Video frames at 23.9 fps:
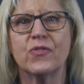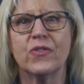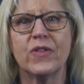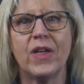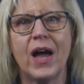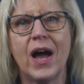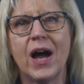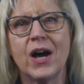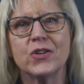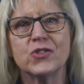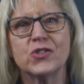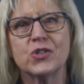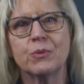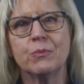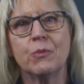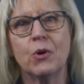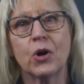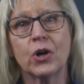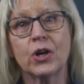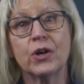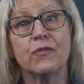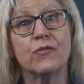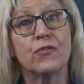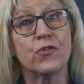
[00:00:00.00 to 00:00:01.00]
for the housing
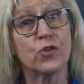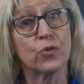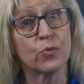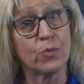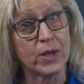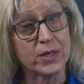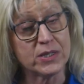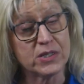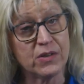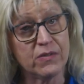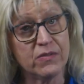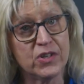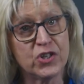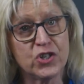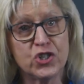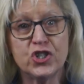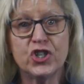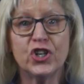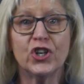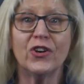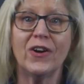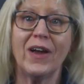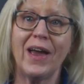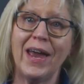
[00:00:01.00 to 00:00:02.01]
market for the rest of this
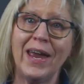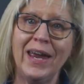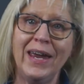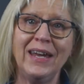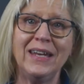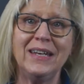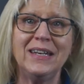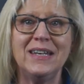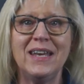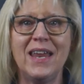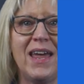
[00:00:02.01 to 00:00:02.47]
year and